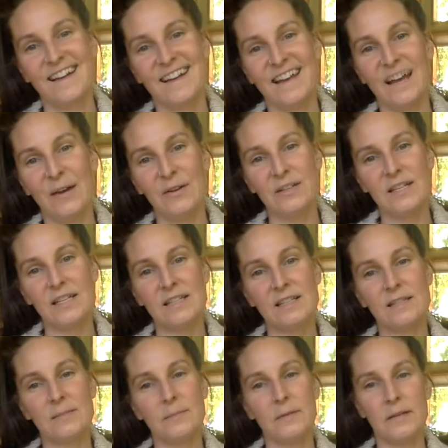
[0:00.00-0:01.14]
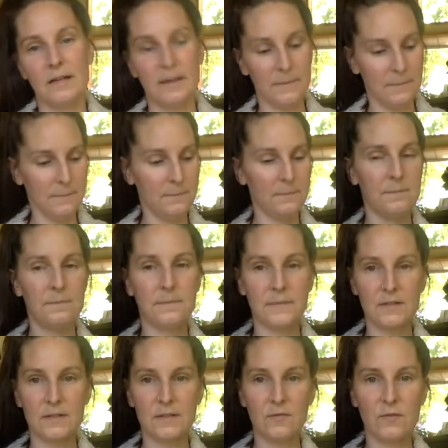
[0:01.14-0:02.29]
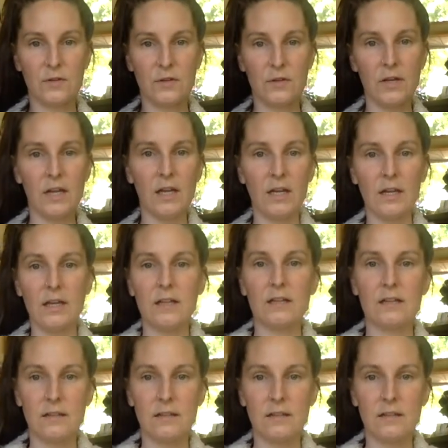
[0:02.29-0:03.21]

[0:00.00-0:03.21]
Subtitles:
nowadays, but the sleeves are great.